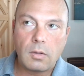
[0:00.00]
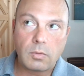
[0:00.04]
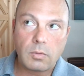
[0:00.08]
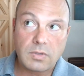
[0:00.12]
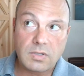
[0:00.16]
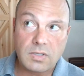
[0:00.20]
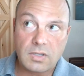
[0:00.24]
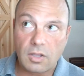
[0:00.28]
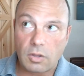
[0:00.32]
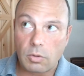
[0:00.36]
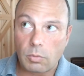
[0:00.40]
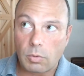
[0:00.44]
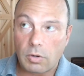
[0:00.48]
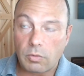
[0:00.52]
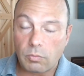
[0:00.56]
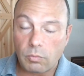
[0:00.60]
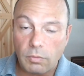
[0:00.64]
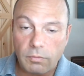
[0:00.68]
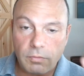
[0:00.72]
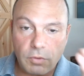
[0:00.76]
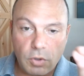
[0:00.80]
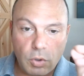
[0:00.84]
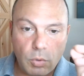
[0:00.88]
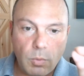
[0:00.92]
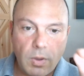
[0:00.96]
What's the other one?
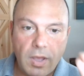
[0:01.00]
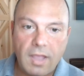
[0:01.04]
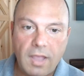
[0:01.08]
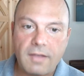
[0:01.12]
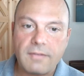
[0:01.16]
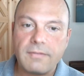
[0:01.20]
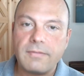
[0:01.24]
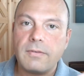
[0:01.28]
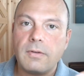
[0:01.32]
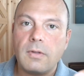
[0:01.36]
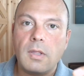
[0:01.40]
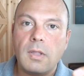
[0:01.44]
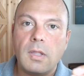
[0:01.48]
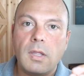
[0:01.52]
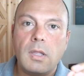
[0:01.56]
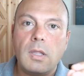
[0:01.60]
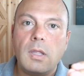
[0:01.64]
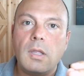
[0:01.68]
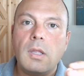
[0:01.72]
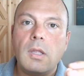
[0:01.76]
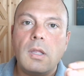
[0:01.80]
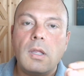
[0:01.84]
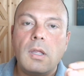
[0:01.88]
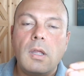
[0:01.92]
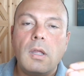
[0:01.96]
Review Wave
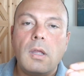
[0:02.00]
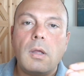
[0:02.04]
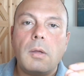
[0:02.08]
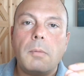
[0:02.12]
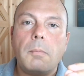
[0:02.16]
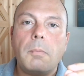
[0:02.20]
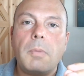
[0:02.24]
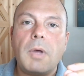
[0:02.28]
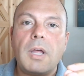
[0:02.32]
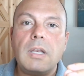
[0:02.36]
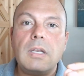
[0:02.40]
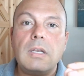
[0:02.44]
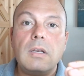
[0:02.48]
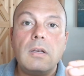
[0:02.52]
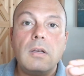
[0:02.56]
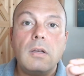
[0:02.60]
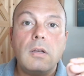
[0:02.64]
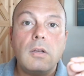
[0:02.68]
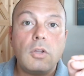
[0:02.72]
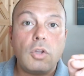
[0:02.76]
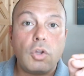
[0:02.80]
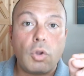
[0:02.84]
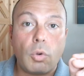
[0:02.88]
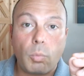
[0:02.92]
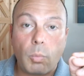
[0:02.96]
button,
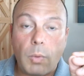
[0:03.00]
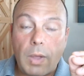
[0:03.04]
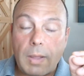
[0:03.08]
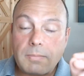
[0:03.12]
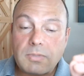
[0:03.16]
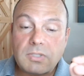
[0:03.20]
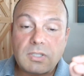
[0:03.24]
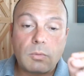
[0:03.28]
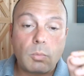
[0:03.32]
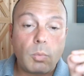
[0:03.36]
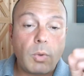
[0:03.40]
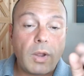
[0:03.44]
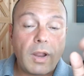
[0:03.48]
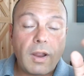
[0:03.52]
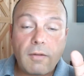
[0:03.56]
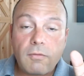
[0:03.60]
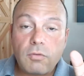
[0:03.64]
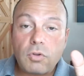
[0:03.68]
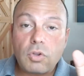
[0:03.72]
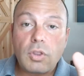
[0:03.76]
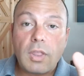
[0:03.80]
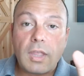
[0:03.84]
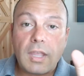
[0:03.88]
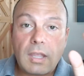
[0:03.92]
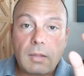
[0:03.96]
your website,
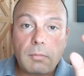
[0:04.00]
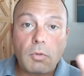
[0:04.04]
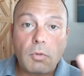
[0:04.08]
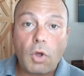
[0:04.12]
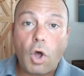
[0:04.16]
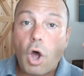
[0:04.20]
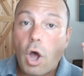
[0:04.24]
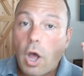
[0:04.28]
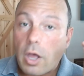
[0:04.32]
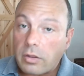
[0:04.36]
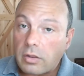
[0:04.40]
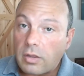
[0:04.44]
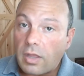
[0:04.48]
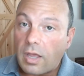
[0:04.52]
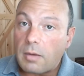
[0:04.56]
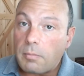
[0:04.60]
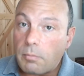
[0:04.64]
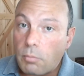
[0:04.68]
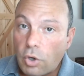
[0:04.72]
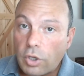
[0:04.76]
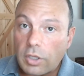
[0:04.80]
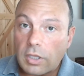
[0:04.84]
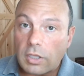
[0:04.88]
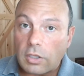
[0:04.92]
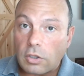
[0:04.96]
wherever they can online
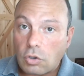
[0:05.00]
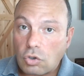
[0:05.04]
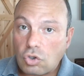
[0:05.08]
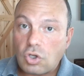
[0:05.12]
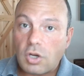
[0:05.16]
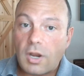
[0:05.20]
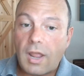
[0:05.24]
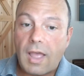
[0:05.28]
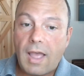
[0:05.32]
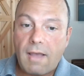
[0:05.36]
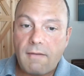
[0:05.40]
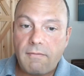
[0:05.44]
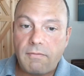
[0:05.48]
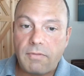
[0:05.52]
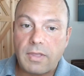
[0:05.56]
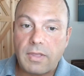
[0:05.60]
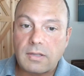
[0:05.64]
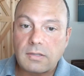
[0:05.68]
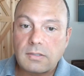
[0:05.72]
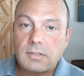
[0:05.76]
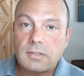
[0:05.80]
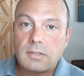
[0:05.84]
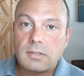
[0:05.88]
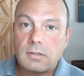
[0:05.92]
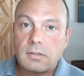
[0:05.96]
booking. You should have
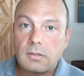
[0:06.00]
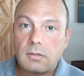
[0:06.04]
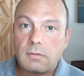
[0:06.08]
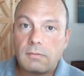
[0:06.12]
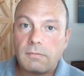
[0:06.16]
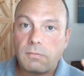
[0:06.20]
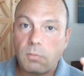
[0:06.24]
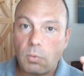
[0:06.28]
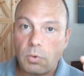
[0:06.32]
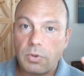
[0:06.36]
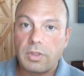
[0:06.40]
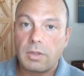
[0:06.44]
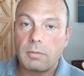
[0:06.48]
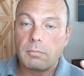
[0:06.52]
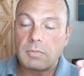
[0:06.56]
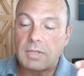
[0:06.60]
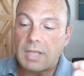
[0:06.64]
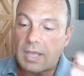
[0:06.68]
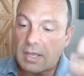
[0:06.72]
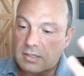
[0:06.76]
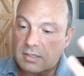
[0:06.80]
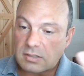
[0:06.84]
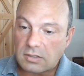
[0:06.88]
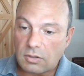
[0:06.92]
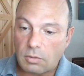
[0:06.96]
this for them.
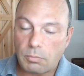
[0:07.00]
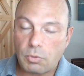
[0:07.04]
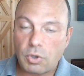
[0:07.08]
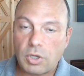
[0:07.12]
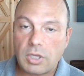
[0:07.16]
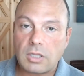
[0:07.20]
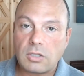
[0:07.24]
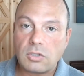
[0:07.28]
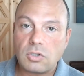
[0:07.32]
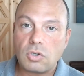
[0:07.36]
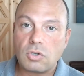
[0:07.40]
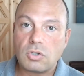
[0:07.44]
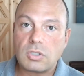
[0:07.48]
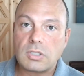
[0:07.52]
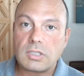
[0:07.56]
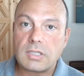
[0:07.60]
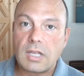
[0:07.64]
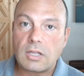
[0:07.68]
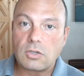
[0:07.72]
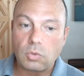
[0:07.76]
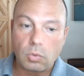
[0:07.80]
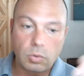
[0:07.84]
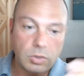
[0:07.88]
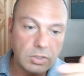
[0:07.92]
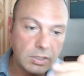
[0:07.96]
Yes, they'll book into your
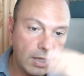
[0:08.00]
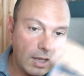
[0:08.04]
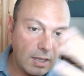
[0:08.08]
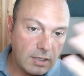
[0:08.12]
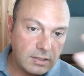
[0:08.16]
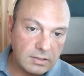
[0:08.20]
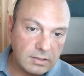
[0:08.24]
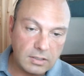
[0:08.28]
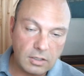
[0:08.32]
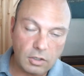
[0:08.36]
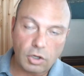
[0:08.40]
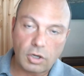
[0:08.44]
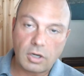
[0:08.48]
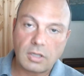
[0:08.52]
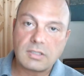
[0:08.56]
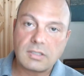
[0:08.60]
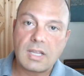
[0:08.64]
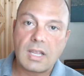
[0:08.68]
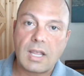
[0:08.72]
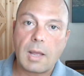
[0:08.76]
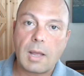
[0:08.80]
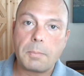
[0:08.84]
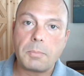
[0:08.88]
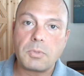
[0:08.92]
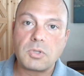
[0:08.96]
schedule. Yes, they're going to
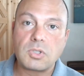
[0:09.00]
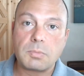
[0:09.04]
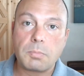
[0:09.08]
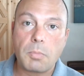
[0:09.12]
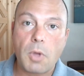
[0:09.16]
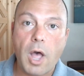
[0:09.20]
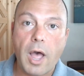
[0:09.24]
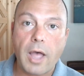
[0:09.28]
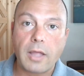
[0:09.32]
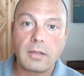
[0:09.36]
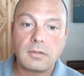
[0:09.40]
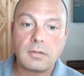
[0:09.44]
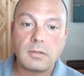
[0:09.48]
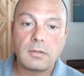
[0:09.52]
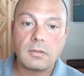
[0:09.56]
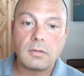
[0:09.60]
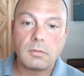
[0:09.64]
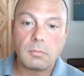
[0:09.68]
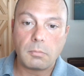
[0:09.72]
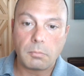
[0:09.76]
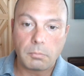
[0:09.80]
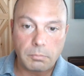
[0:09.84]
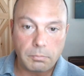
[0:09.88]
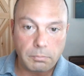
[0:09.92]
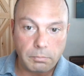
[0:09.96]
take up a spot,
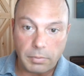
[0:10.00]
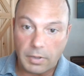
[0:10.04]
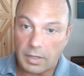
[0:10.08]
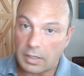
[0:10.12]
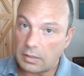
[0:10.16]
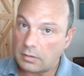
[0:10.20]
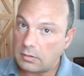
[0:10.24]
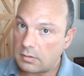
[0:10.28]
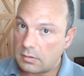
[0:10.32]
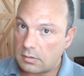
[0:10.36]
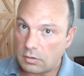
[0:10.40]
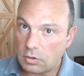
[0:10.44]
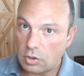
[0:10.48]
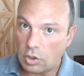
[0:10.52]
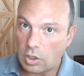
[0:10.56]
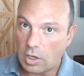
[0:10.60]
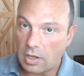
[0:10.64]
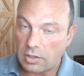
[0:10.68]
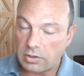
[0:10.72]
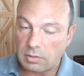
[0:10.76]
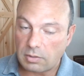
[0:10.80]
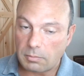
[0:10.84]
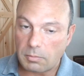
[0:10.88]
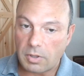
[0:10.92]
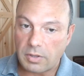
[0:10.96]
but you
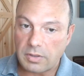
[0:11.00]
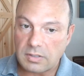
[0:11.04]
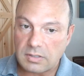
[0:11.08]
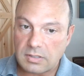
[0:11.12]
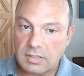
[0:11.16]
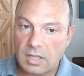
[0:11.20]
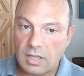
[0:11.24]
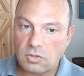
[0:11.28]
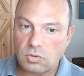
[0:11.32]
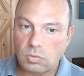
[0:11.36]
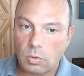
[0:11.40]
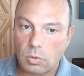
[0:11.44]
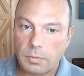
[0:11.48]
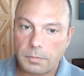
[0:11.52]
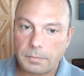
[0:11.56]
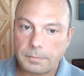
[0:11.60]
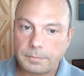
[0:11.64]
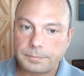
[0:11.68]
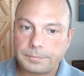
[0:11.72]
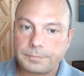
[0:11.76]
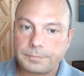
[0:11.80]
got them on the schedule.